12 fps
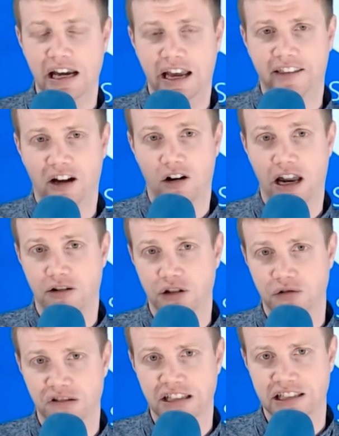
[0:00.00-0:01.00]
and they are now
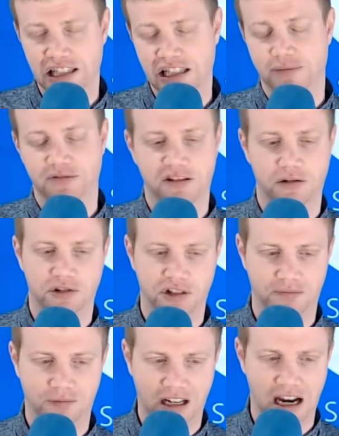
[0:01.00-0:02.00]
using Teams. So
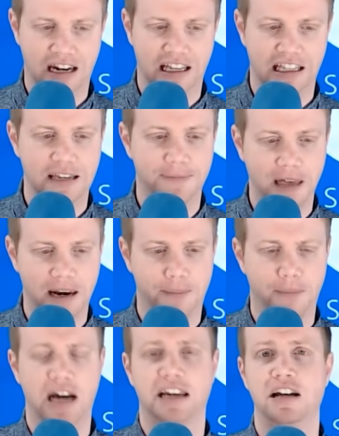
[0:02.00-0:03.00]
just kind of keep that in
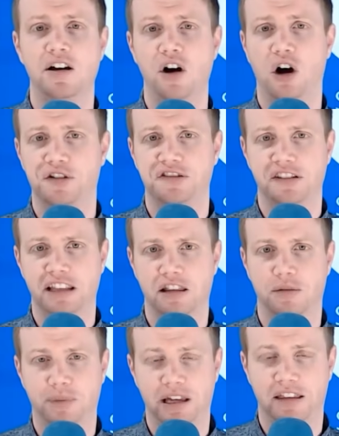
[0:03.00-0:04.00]
mind. Also, the
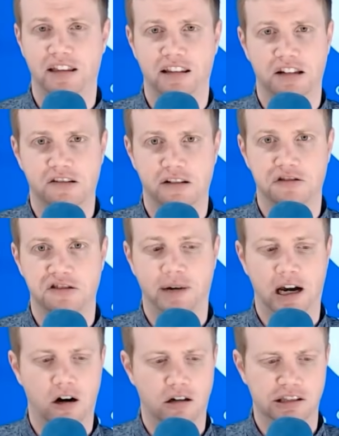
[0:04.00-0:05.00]
other big thing that is close to my
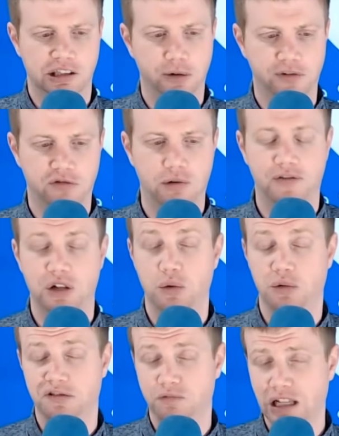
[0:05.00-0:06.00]
heart, Surface revenue
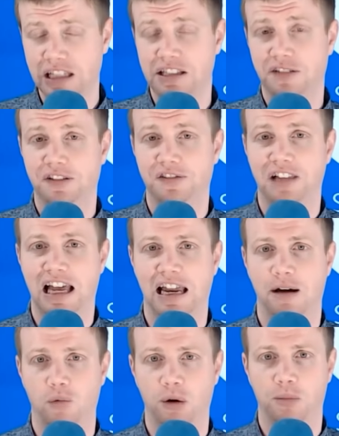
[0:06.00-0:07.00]
was relatively flat
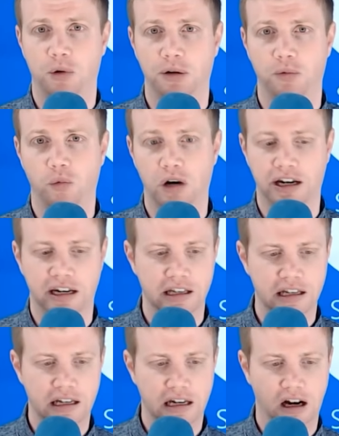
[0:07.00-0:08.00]
at 1.1
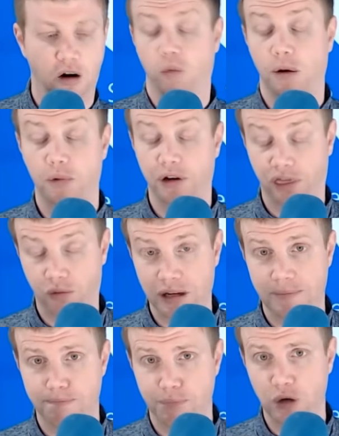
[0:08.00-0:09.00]
or
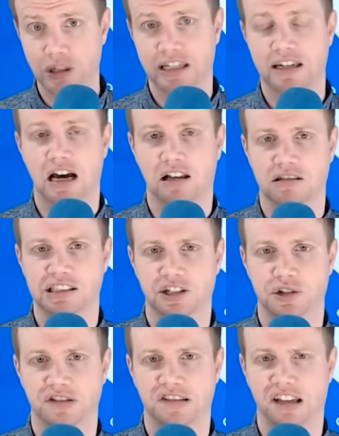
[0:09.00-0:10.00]
1.3 billion dollars, I
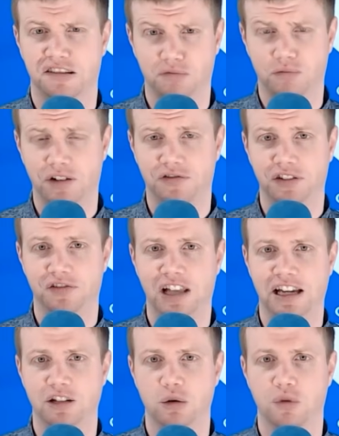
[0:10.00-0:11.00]
should say. It's roughly
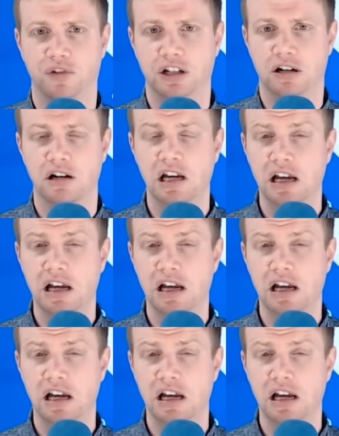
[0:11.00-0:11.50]
flat year over year.